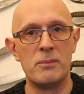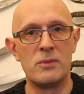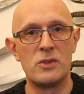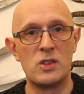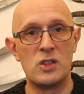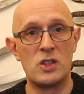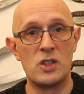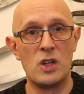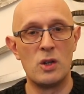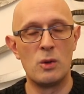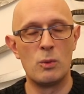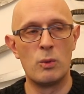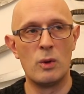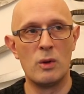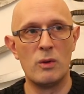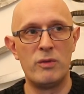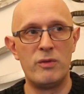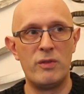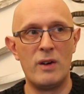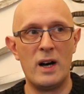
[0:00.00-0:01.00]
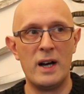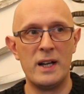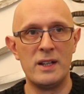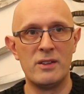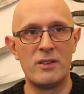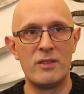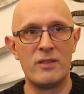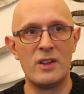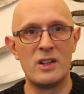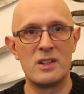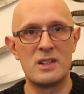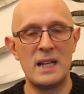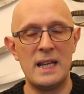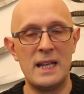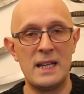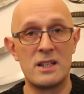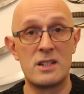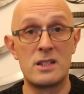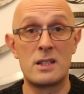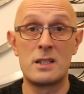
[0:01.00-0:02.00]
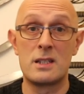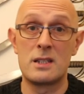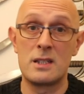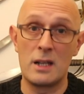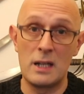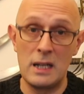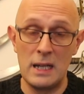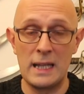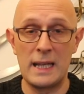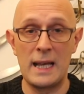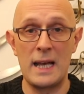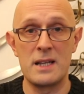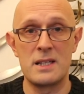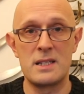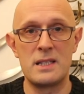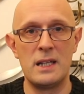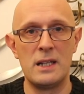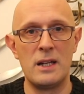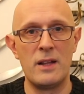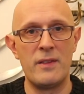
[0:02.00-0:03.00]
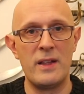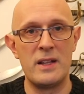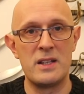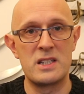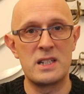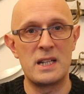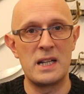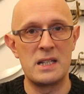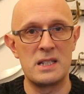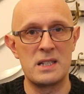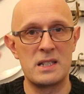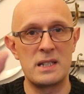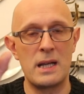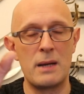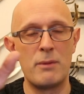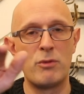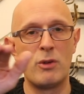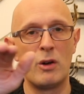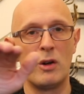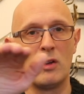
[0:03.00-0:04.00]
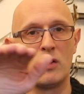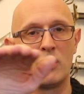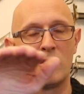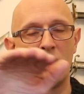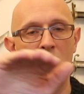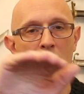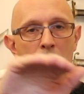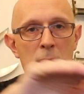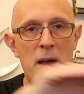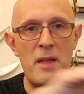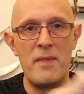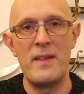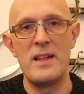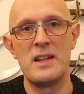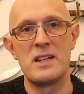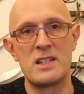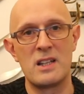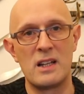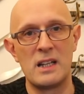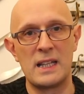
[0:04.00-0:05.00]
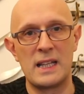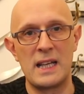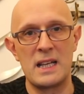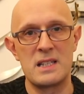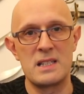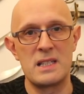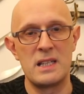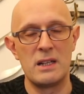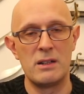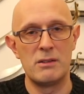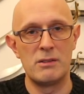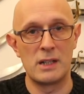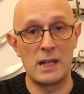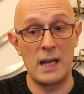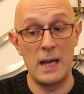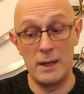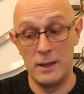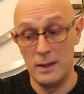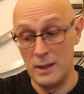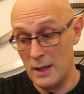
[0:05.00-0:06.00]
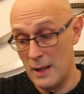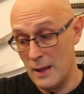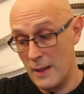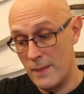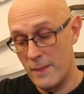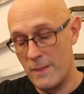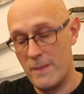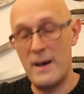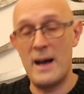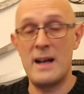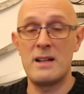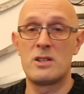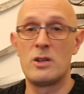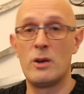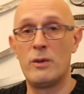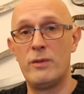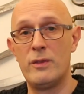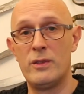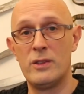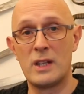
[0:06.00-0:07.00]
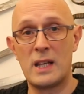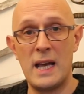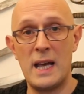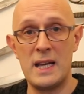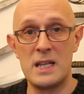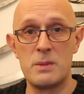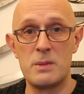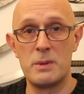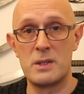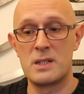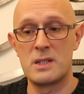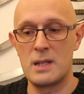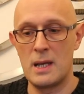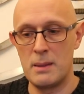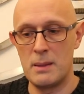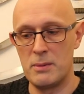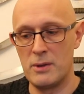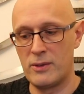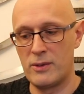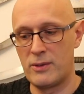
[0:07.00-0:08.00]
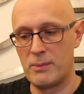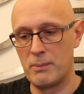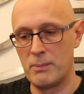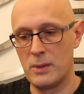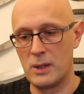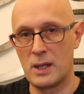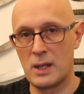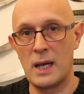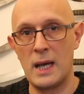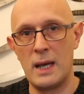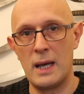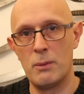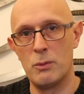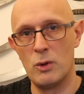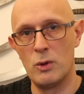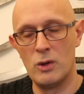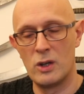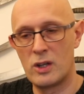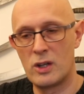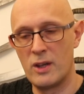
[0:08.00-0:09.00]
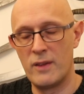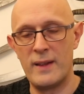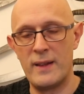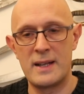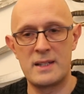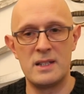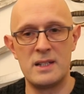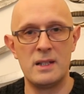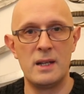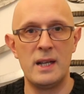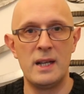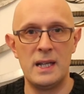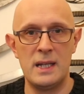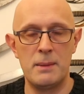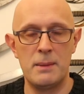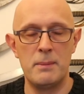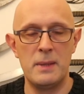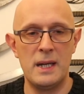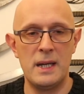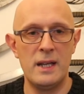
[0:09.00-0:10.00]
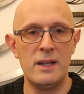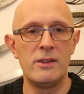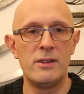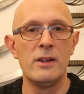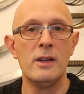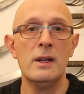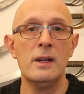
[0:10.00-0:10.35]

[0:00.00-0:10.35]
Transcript: you will find that it suddenly gets thinner, then stays the same for a long time, and then suddenly gets thinner again. That's often the case with sabres, okay, and we'll look at that in a minute.